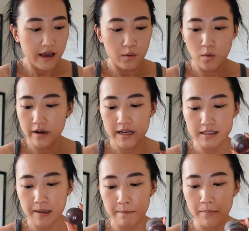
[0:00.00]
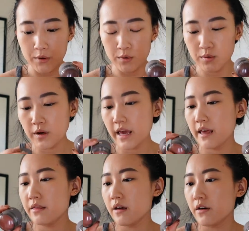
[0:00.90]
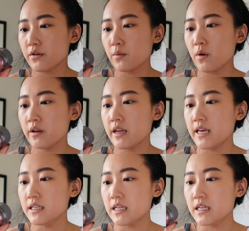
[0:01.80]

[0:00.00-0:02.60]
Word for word: one is in Mood and the other one is